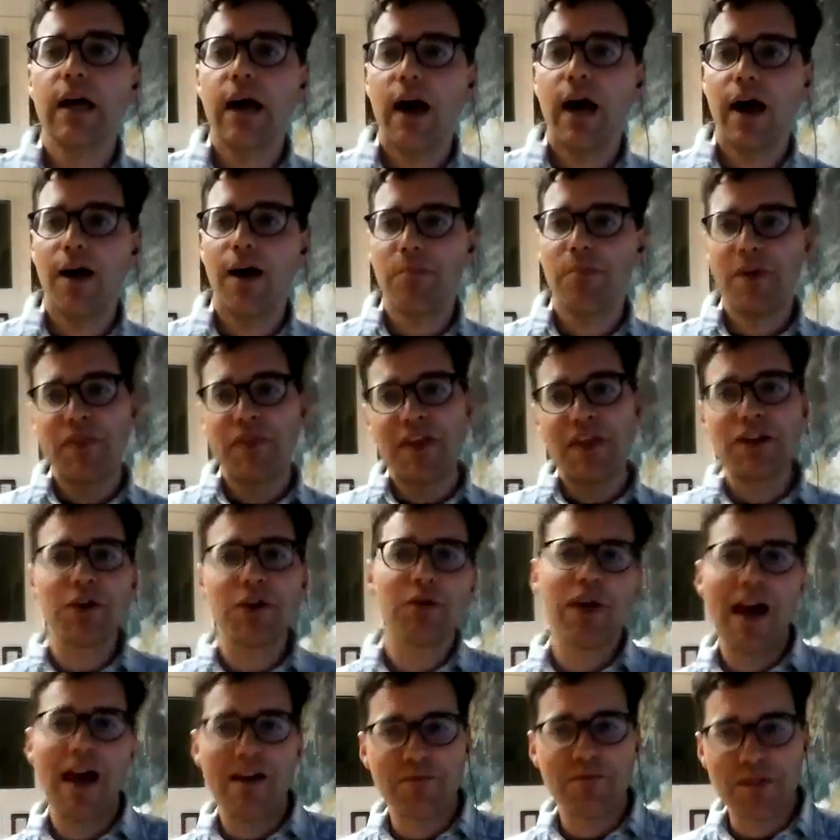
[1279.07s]
but they
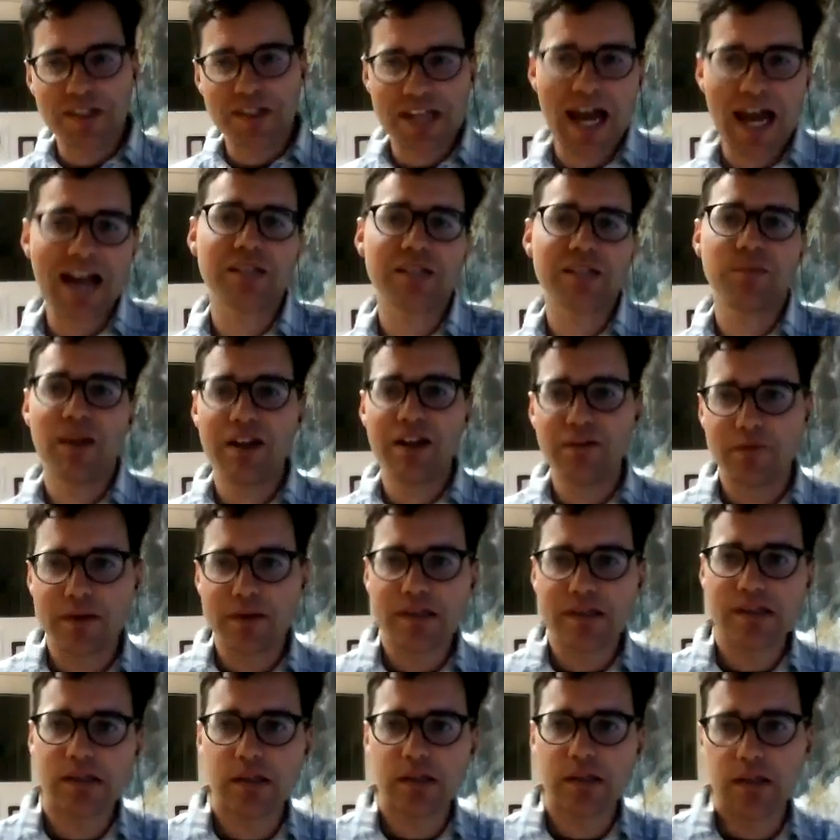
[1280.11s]
don't have the tax
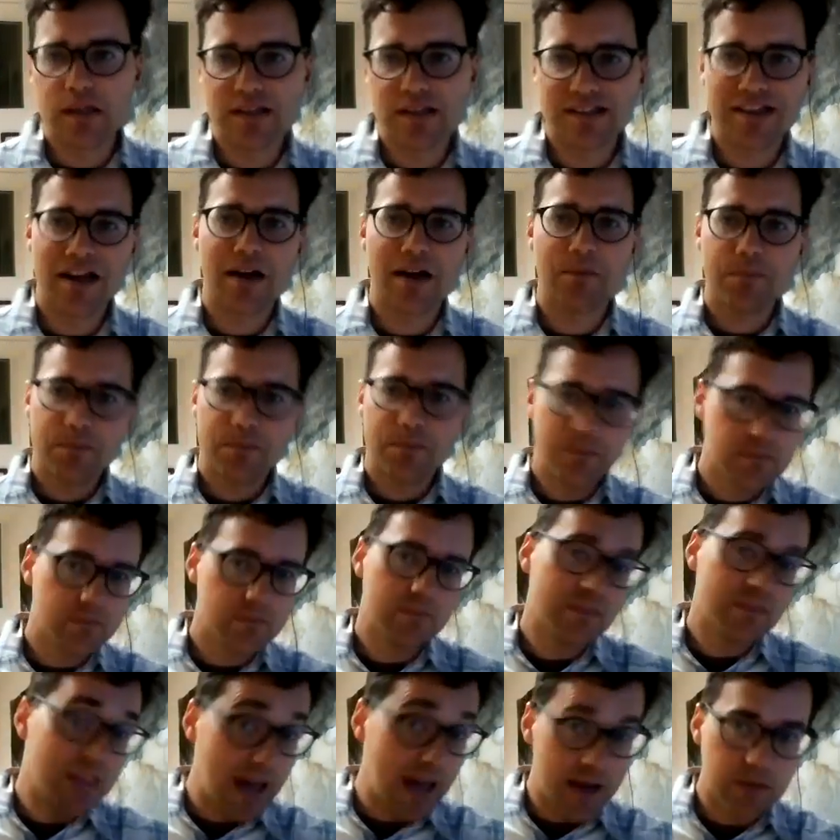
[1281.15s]
benefits of the ESOP
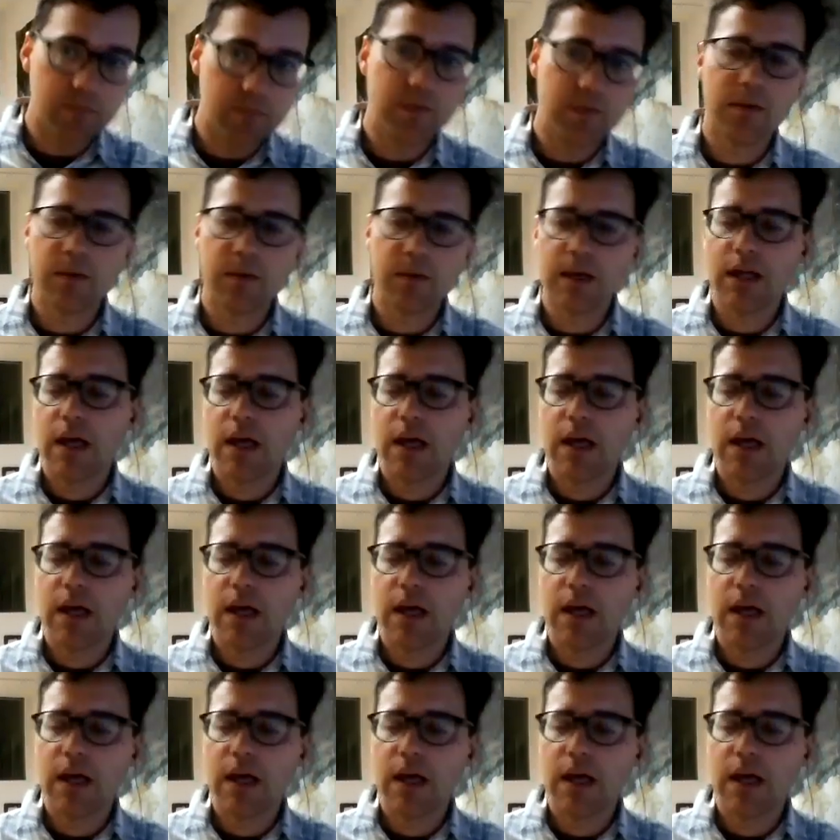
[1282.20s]
yet, maybe.